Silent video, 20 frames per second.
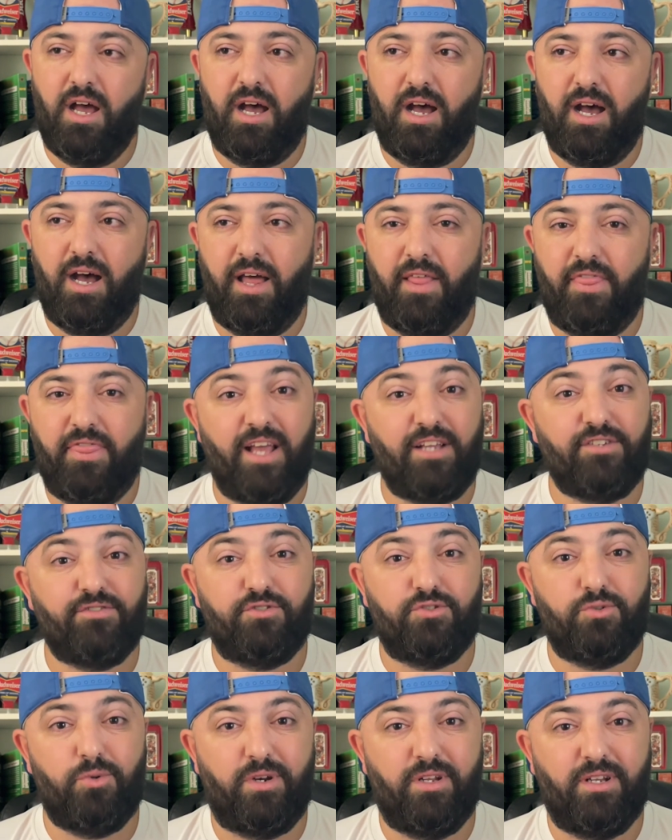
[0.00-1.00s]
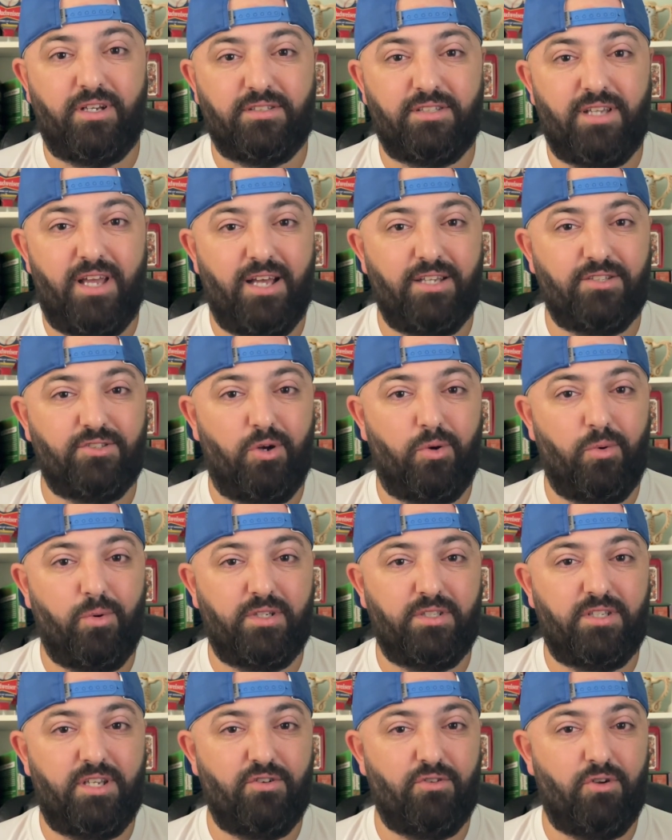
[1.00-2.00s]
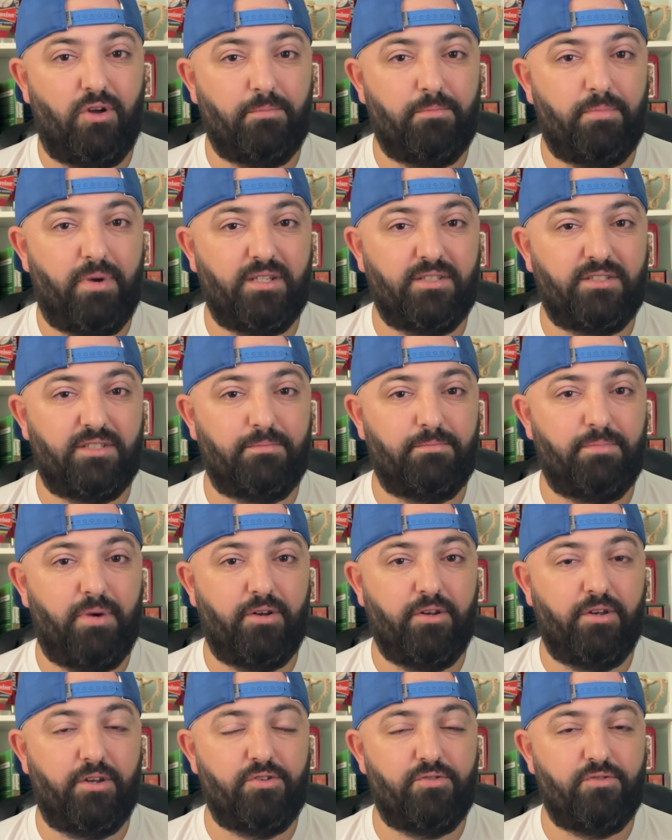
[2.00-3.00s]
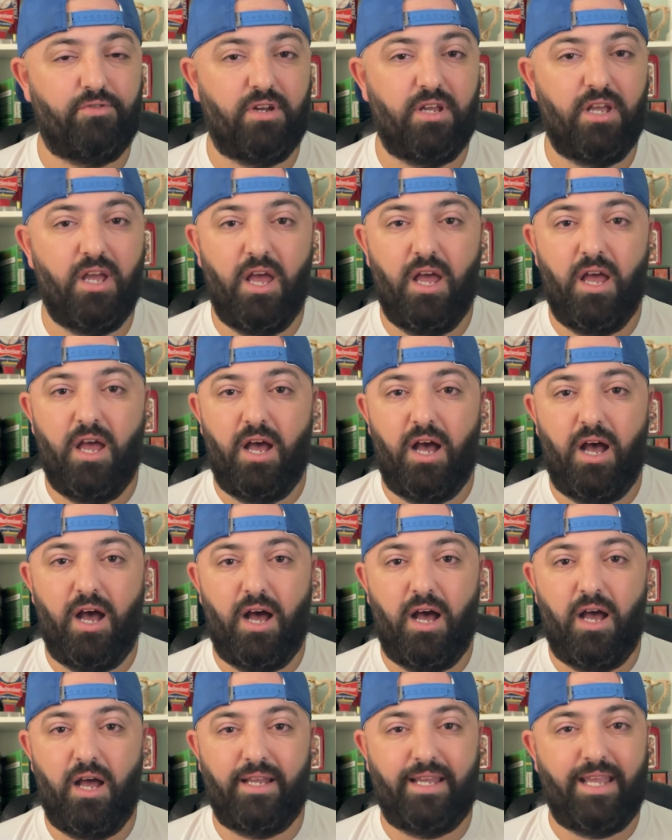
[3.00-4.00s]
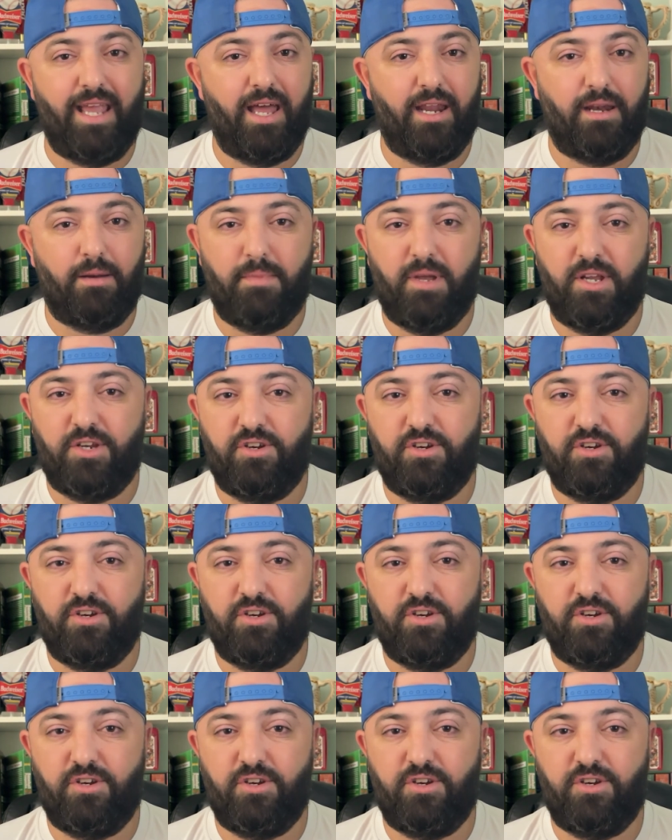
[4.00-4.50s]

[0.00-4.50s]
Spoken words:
Thanks for joining us, as always, here on Pints and Punditry. Again, make sure you